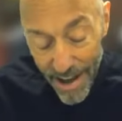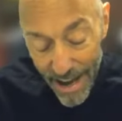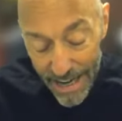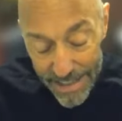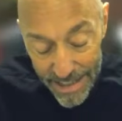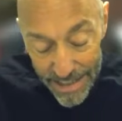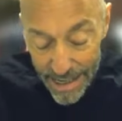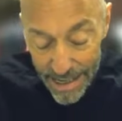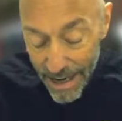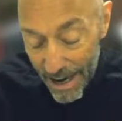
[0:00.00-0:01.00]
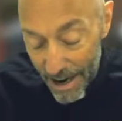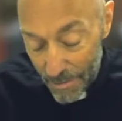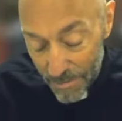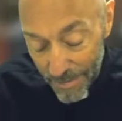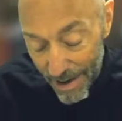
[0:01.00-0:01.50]
And it's a neat
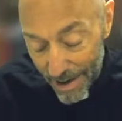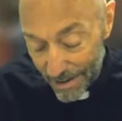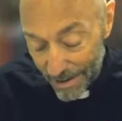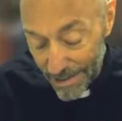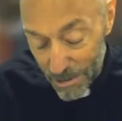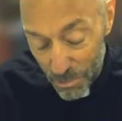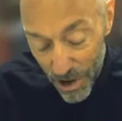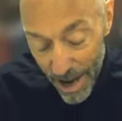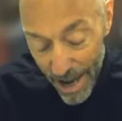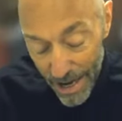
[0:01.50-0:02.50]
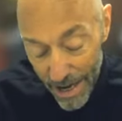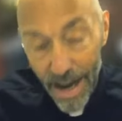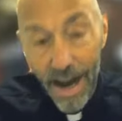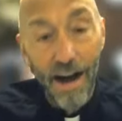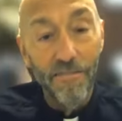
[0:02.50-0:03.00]
spread
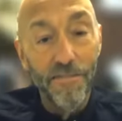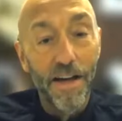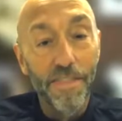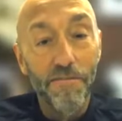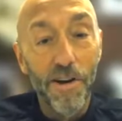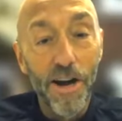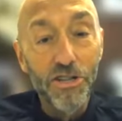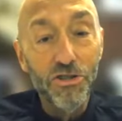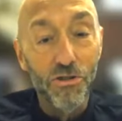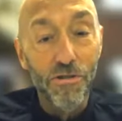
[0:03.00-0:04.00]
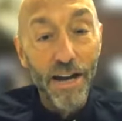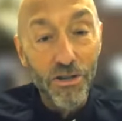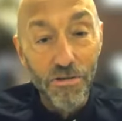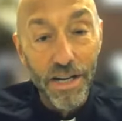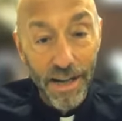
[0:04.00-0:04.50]
of the various
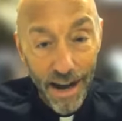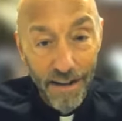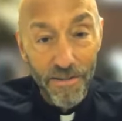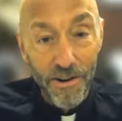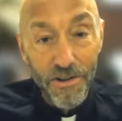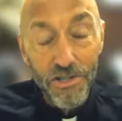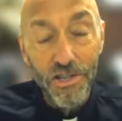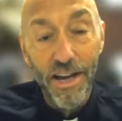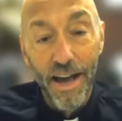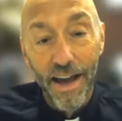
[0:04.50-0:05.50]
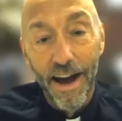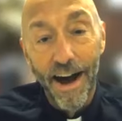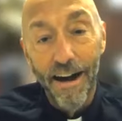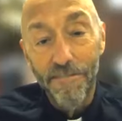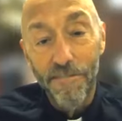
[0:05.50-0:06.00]
directory covers
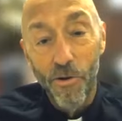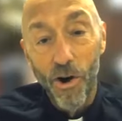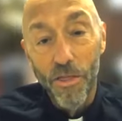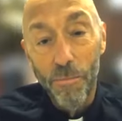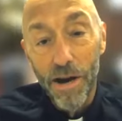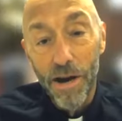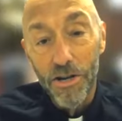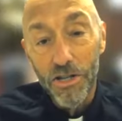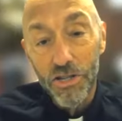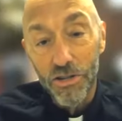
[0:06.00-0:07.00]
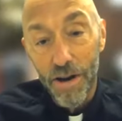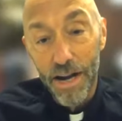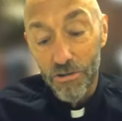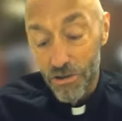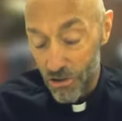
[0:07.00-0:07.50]
for the parish
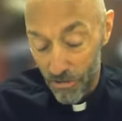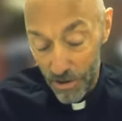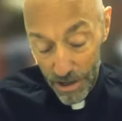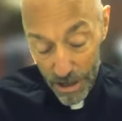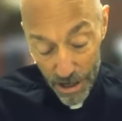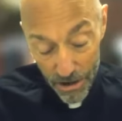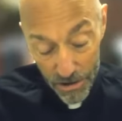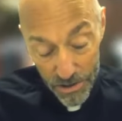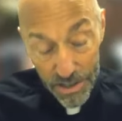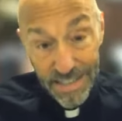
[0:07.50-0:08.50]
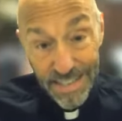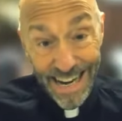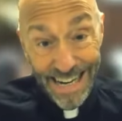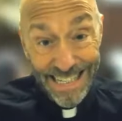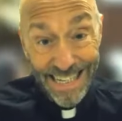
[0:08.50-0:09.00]
directories over the years since
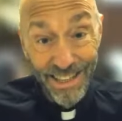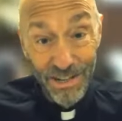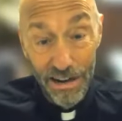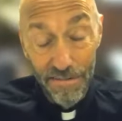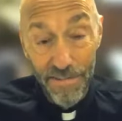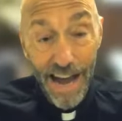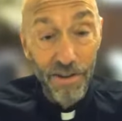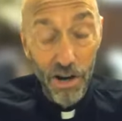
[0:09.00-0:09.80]
1935.